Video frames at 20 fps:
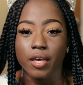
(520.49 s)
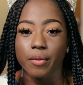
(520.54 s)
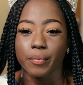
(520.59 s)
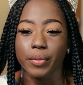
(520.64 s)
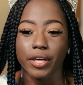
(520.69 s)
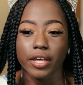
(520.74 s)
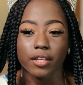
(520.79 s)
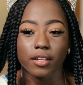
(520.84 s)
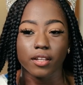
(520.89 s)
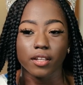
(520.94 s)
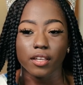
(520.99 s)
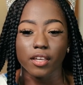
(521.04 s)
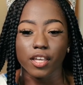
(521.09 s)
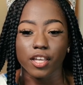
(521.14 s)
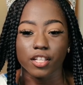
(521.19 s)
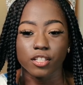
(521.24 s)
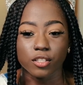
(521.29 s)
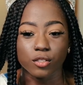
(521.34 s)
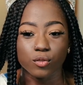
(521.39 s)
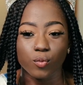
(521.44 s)
but
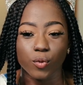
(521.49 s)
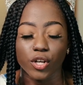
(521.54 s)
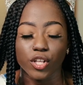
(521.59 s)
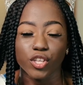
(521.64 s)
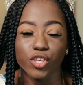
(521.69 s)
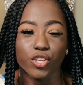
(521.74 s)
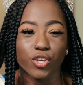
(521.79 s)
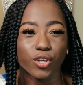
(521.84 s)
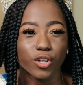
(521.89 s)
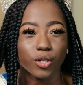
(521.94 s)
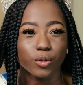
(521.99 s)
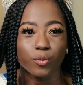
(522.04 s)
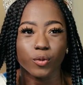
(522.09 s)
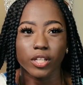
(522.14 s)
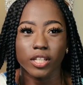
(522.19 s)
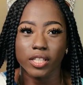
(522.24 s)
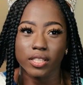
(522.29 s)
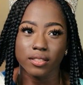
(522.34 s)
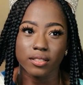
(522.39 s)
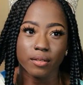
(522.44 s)
it's what you're
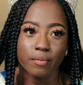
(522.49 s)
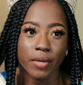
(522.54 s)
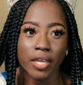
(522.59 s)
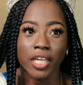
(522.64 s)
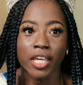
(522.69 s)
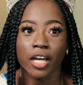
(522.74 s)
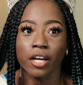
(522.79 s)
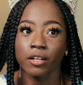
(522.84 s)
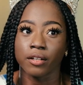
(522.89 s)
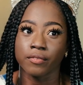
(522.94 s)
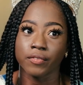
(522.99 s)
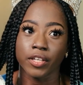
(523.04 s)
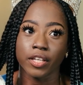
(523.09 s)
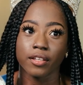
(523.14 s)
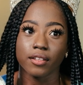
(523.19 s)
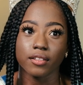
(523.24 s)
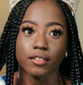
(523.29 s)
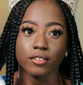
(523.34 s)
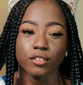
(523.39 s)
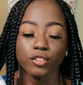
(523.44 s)
willing to make out of
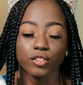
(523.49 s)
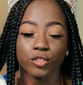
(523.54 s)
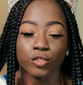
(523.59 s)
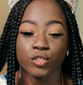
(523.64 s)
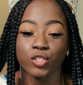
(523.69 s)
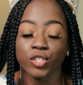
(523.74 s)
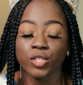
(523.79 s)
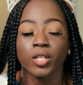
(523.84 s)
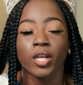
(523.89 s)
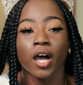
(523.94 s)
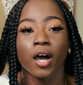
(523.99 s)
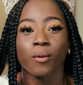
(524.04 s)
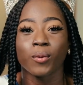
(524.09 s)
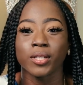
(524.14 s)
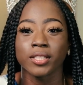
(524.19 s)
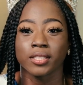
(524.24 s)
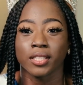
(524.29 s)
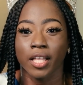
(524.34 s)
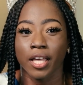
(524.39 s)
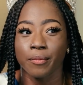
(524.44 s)
it. So she
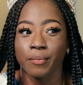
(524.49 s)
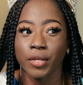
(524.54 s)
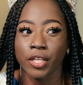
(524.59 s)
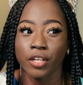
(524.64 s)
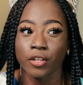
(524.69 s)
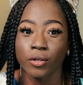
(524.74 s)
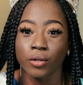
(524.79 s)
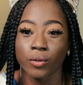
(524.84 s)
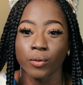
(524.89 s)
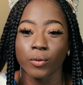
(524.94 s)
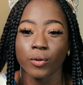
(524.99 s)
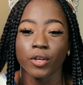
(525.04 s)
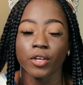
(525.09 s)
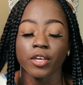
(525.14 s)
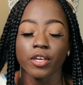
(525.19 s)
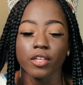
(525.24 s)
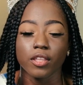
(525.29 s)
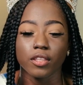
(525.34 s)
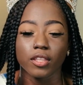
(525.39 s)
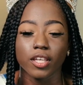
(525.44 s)
always let me know
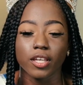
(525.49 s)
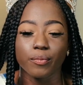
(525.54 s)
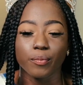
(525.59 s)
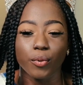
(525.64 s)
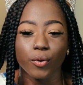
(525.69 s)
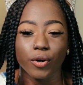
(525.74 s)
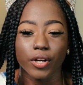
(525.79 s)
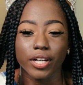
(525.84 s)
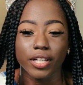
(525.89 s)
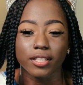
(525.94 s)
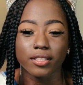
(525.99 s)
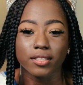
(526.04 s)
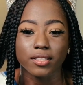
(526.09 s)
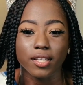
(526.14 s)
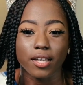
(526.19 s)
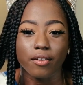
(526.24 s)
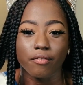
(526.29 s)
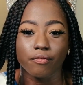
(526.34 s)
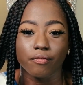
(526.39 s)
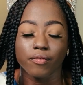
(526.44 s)
the importance
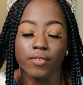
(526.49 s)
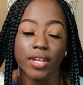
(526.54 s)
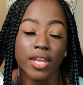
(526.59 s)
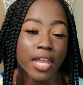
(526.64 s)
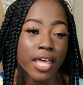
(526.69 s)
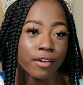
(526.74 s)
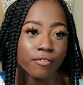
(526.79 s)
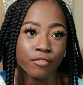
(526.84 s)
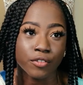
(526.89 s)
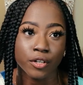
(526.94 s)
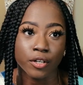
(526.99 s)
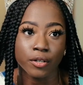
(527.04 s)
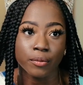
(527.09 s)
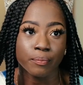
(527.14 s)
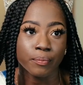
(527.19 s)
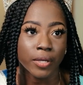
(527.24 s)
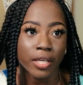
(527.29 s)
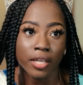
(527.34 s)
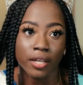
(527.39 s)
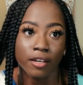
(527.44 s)
of never
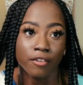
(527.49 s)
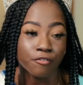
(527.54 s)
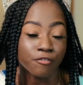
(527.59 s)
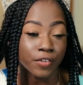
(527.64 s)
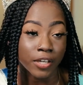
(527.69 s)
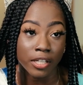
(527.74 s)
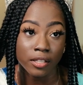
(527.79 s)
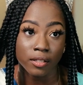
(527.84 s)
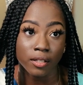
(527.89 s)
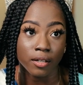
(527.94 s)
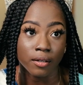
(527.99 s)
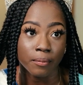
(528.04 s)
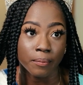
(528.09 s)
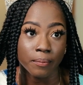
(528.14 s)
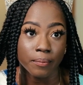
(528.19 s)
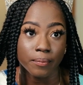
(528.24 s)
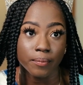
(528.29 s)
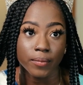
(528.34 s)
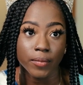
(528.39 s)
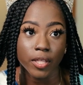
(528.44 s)
being a victim
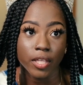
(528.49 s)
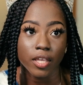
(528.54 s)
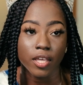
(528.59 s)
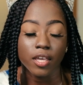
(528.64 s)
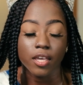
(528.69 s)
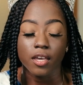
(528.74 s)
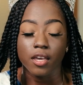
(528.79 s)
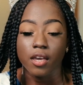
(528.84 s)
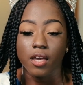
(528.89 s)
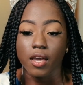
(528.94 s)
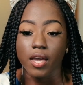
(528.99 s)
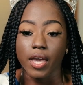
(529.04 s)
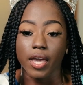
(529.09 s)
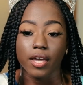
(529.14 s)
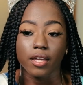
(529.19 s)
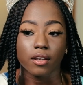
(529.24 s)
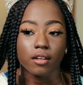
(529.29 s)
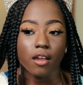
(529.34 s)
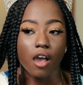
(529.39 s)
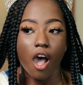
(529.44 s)

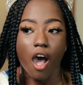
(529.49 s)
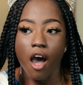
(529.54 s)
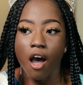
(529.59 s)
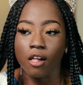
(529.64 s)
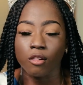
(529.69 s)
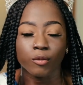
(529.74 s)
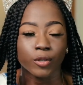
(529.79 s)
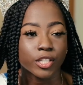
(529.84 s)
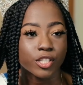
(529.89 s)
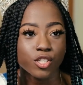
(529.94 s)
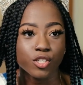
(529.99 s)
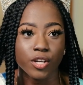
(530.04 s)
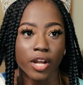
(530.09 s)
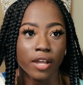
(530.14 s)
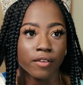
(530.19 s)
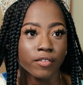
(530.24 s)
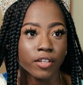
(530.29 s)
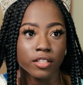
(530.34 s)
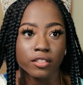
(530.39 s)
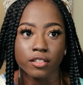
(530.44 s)
and always
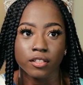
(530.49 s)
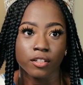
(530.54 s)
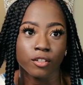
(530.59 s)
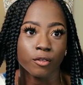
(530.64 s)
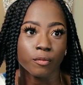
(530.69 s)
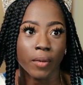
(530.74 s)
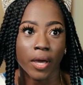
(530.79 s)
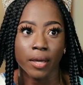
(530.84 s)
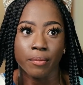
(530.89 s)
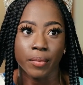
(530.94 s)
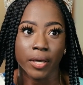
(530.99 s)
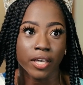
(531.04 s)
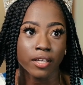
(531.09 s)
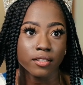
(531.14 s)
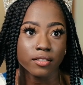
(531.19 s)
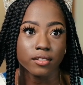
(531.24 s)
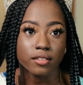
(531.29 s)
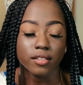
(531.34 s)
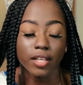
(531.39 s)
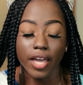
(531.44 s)
striving to do my
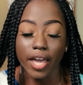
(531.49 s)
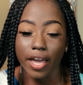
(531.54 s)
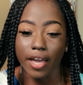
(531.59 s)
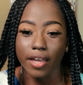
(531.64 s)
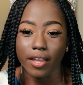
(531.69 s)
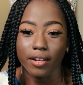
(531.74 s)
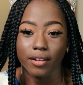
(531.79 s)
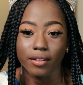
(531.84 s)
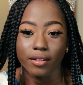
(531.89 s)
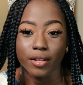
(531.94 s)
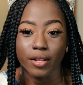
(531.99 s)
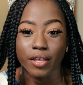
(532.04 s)
best. And